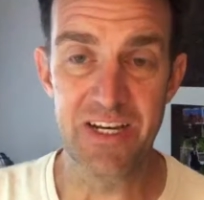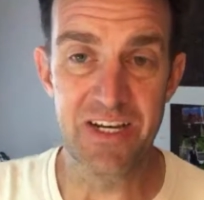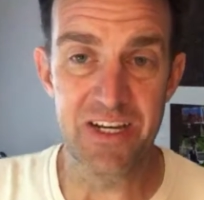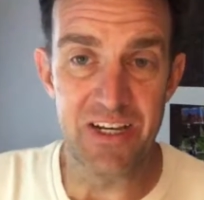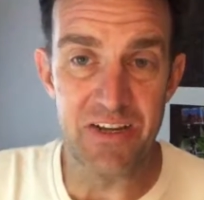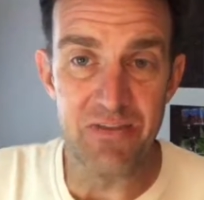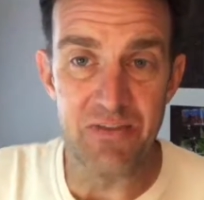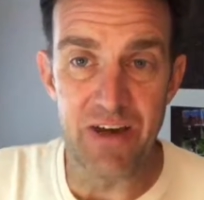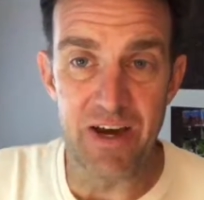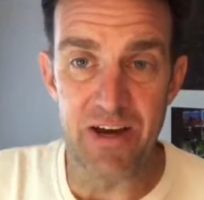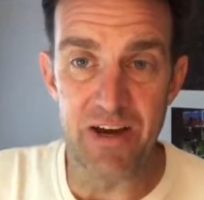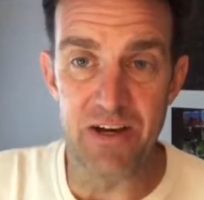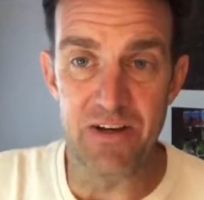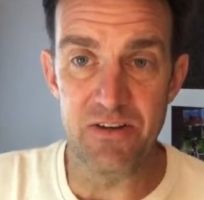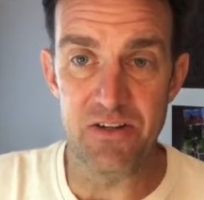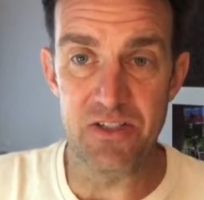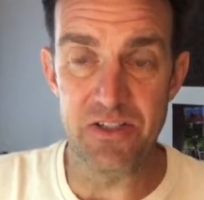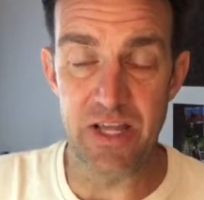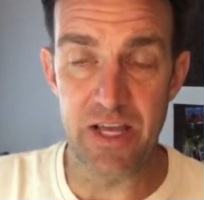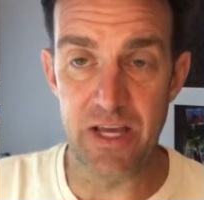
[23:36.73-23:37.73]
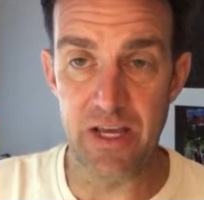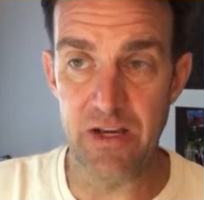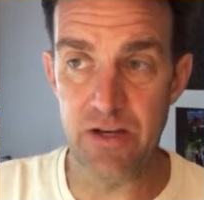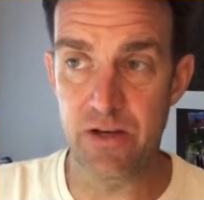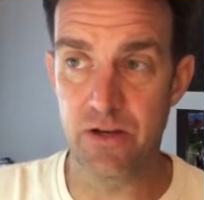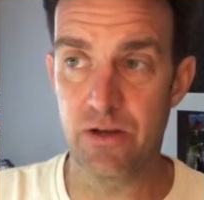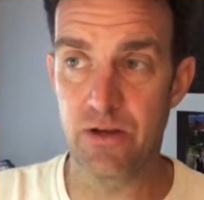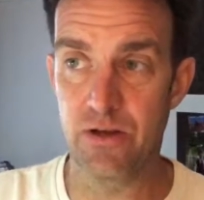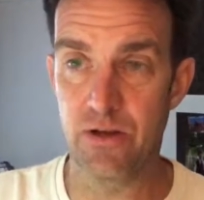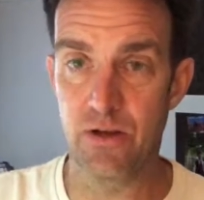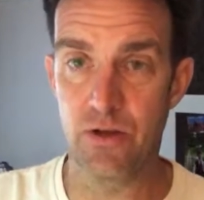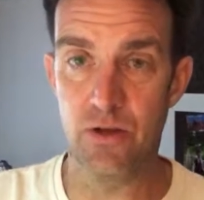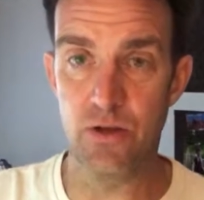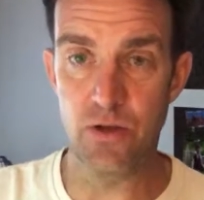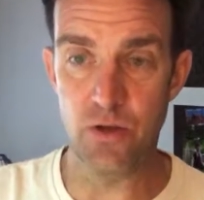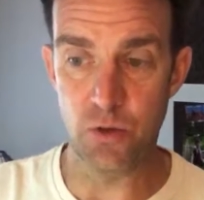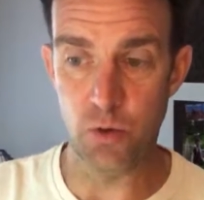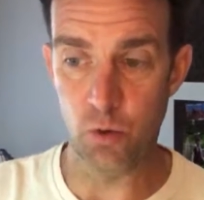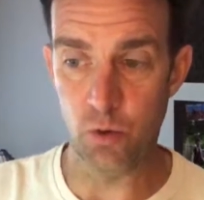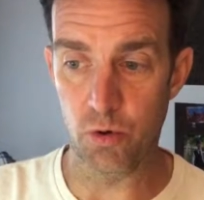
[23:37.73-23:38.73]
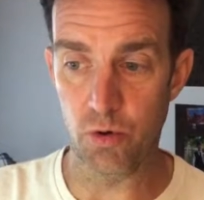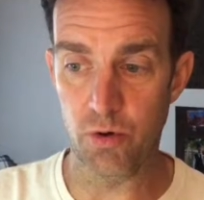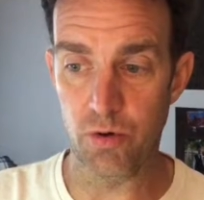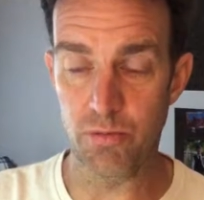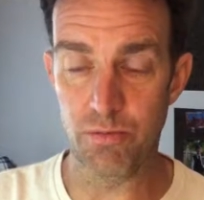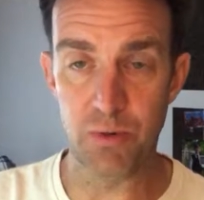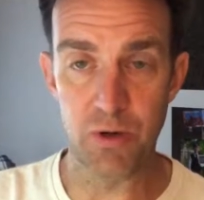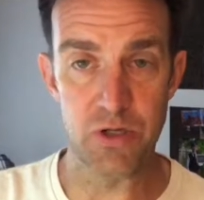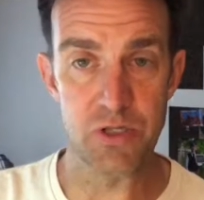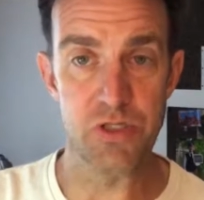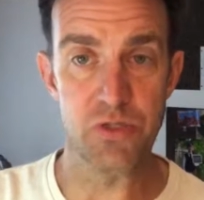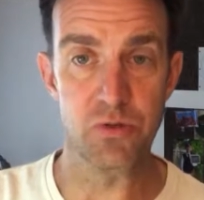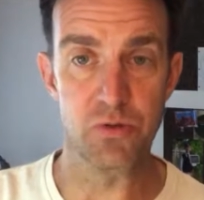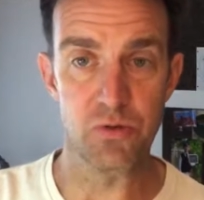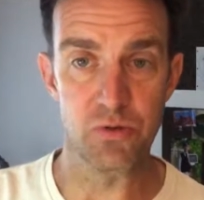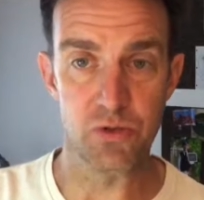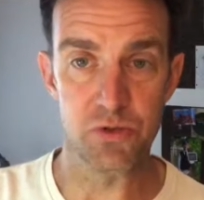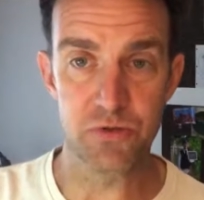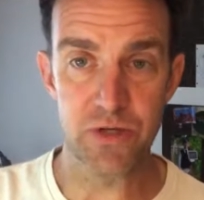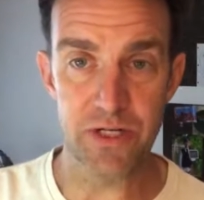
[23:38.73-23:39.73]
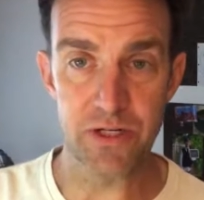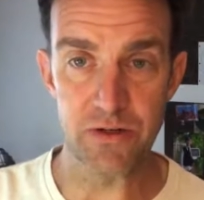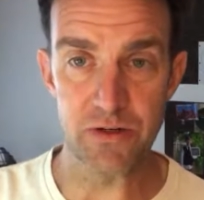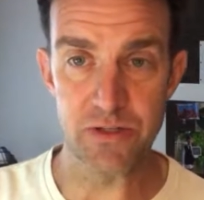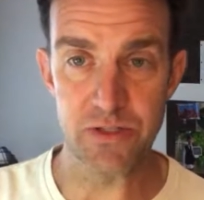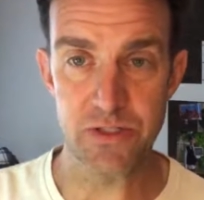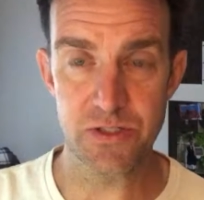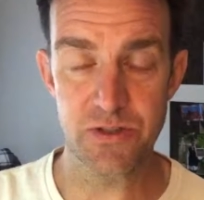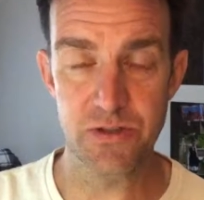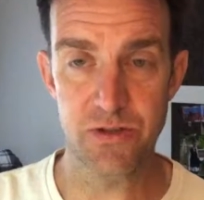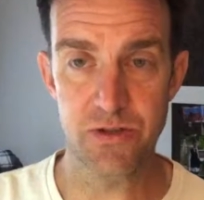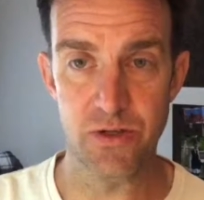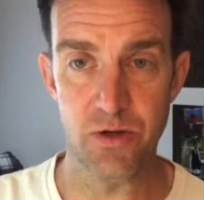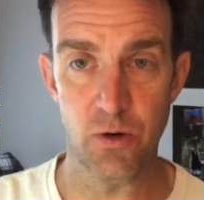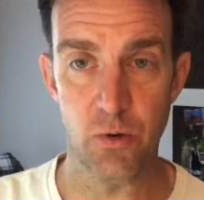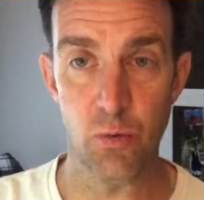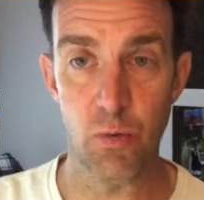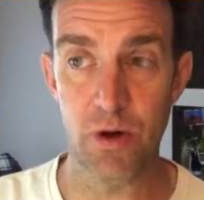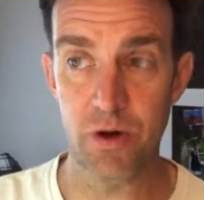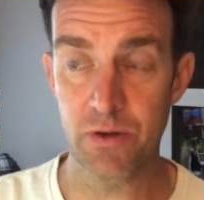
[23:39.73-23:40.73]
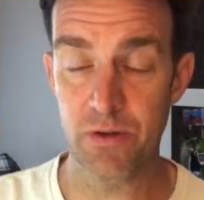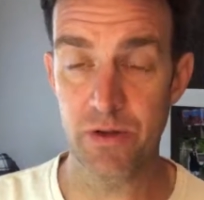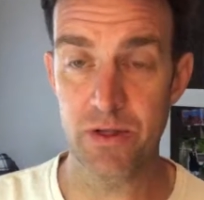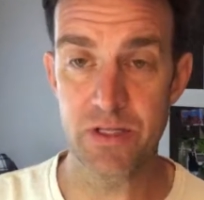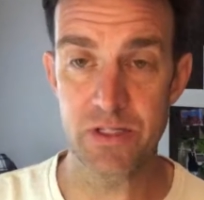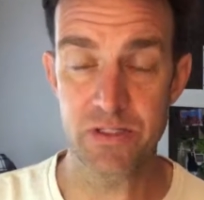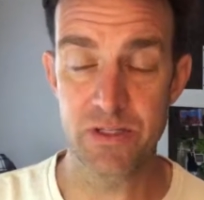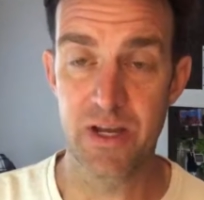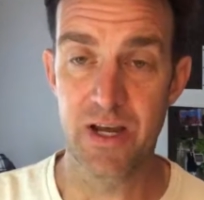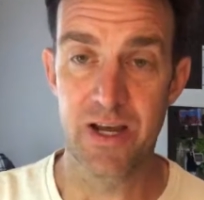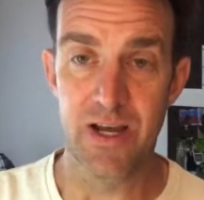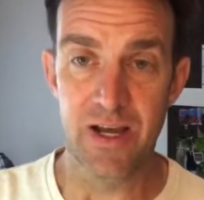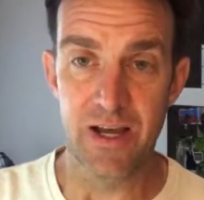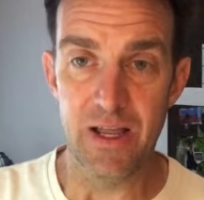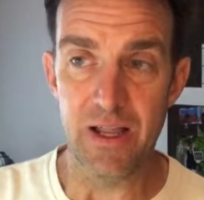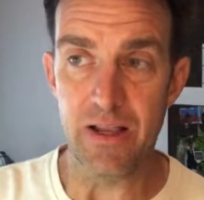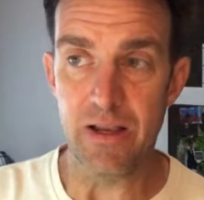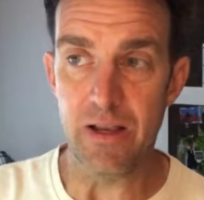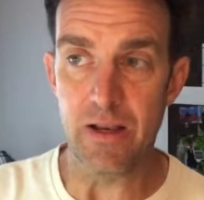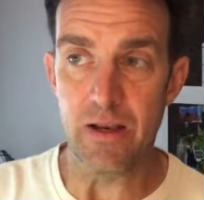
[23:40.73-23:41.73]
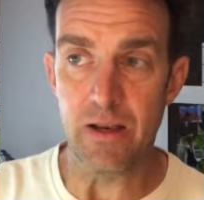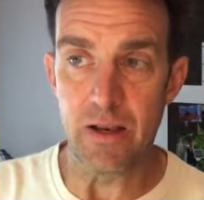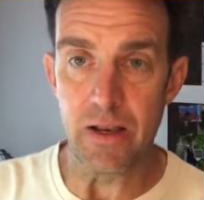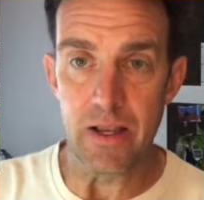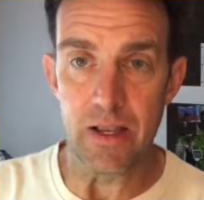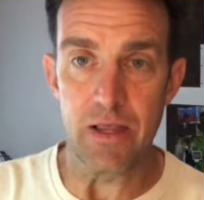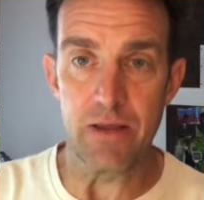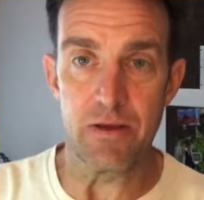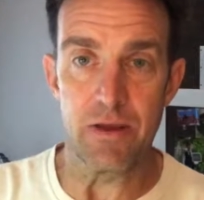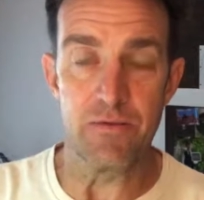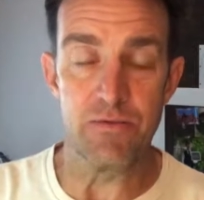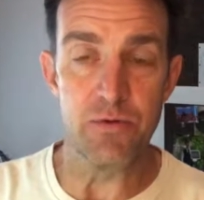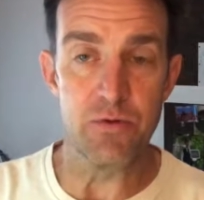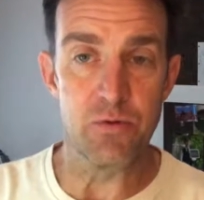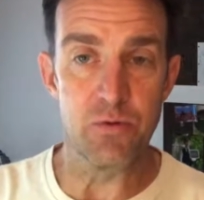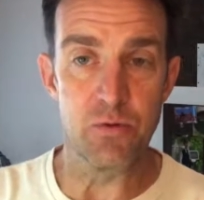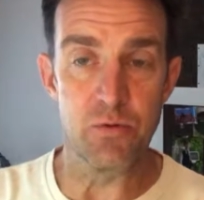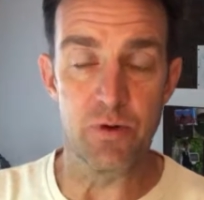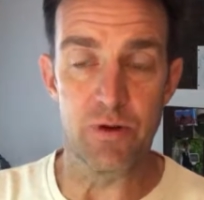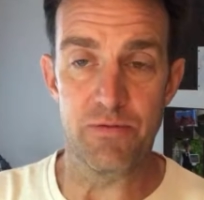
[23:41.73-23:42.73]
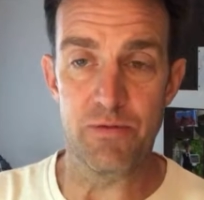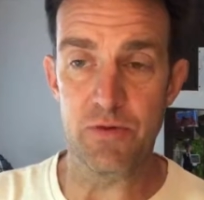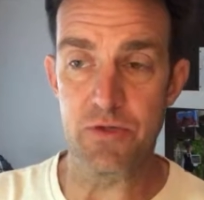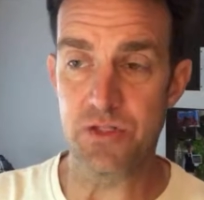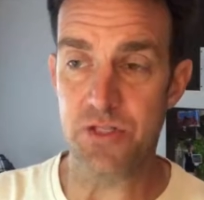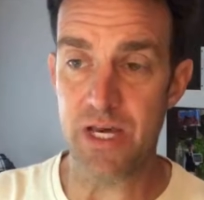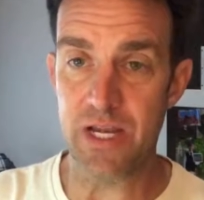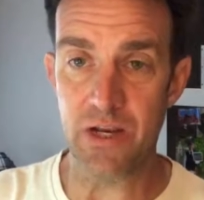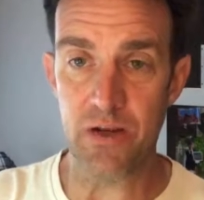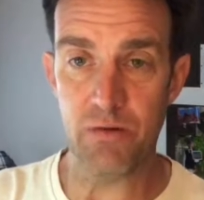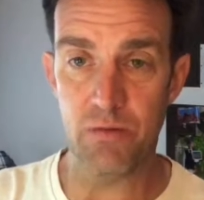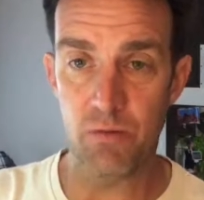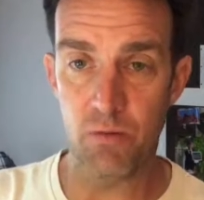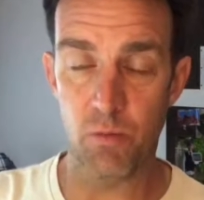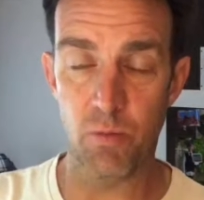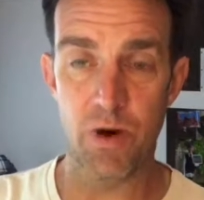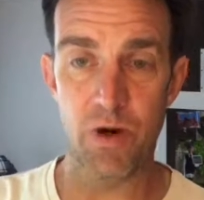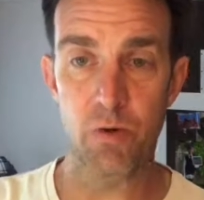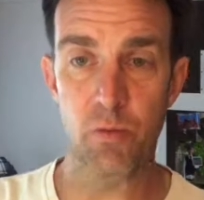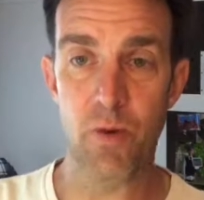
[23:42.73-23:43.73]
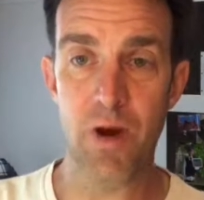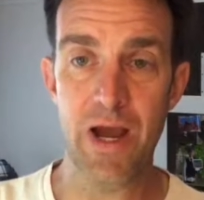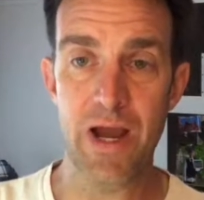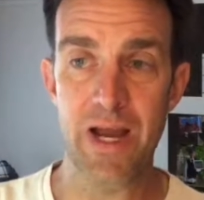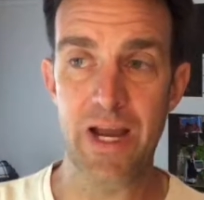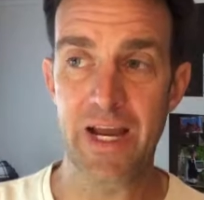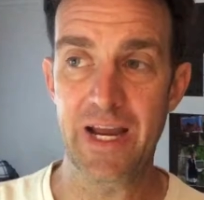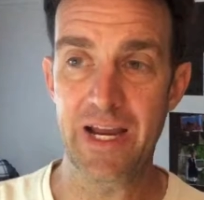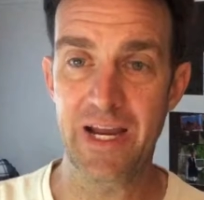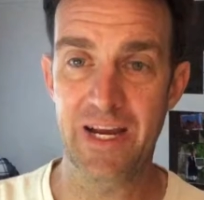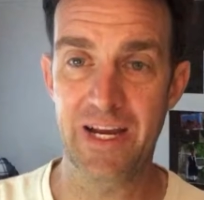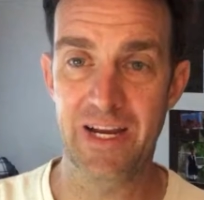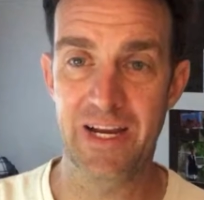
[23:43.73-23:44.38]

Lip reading: You've got to understand your personal triggers. Because if you set it one way